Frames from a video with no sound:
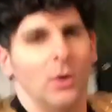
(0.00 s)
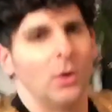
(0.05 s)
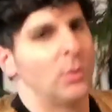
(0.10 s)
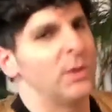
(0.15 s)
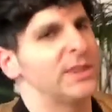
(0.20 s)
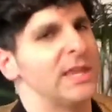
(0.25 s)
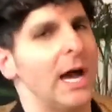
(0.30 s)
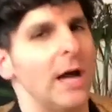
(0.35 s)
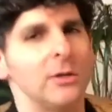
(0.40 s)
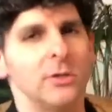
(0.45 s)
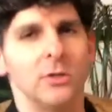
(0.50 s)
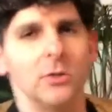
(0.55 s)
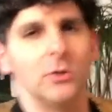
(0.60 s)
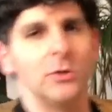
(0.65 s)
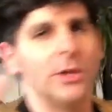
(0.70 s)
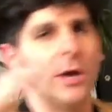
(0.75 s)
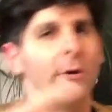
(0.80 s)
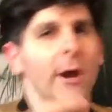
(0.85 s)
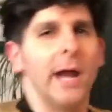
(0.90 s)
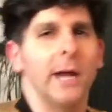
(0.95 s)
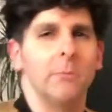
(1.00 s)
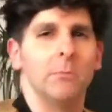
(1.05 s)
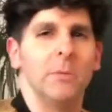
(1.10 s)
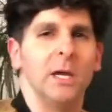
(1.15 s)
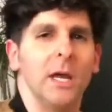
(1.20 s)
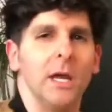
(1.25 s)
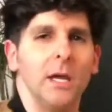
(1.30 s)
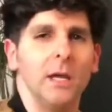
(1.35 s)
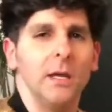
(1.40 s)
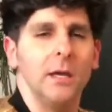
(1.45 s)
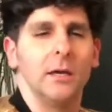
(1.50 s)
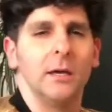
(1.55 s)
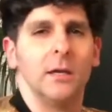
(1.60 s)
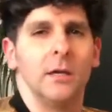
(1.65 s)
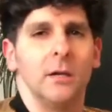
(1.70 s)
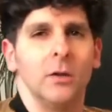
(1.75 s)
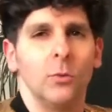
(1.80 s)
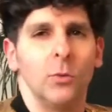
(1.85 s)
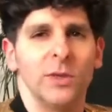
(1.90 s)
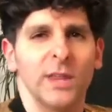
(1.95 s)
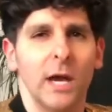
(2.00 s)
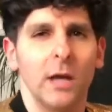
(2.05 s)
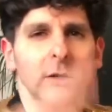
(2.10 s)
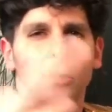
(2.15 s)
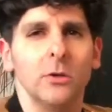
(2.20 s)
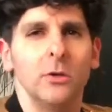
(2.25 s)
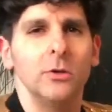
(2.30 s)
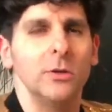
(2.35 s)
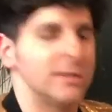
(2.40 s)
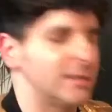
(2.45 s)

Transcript: Without you, there ain't me. Without you, there's